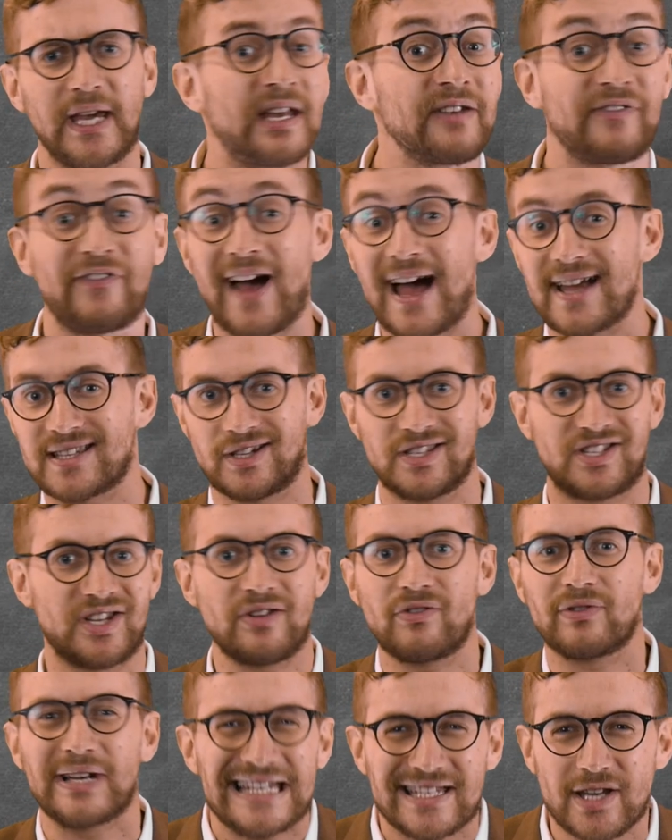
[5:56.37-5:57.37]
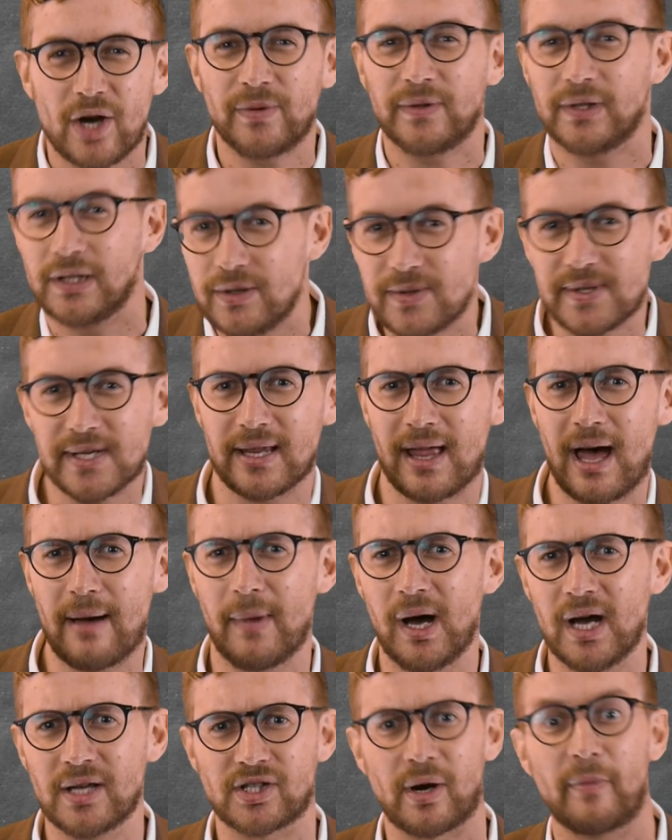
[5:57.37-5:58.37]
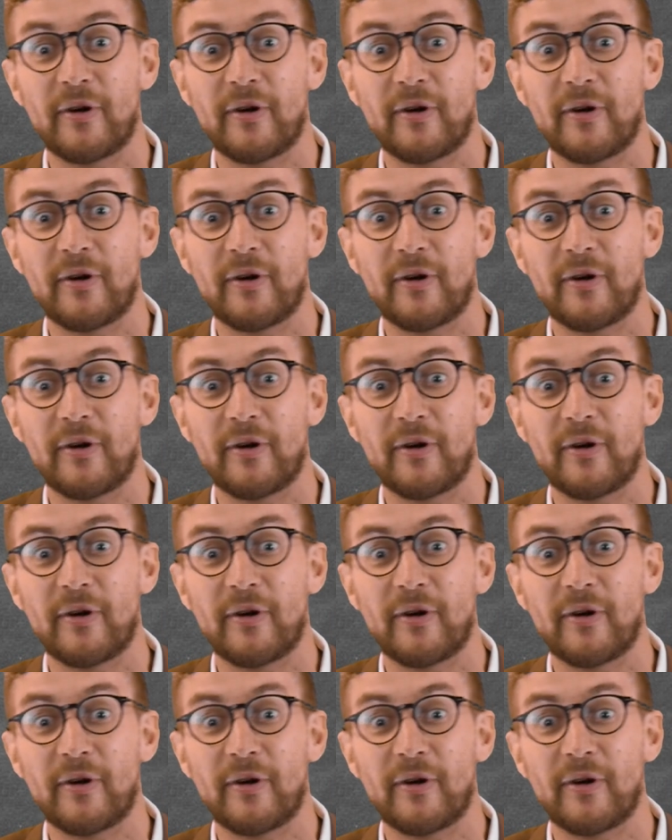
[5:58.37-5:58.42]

In fact, I generally don't use it that much.